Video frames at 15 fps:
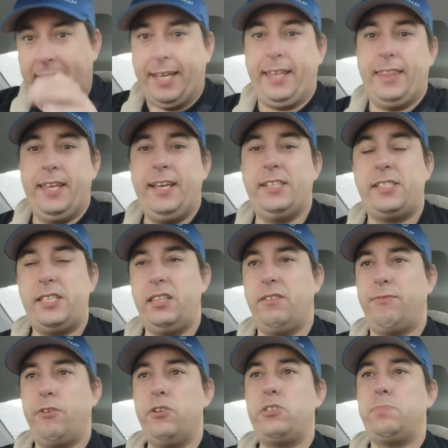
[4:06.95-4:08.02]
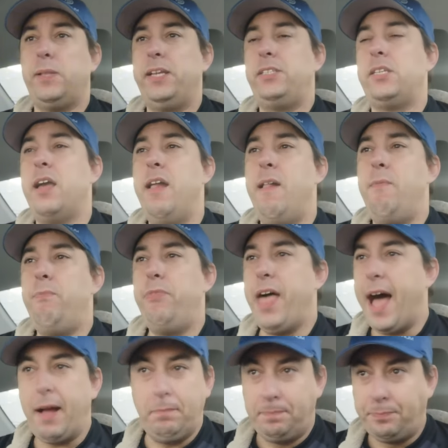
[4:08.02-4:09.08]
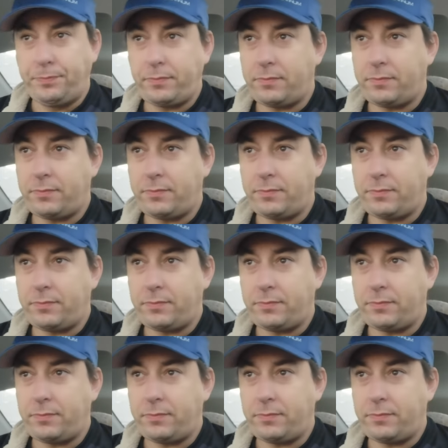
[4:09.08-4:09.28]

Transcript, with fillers: like this in the first place, that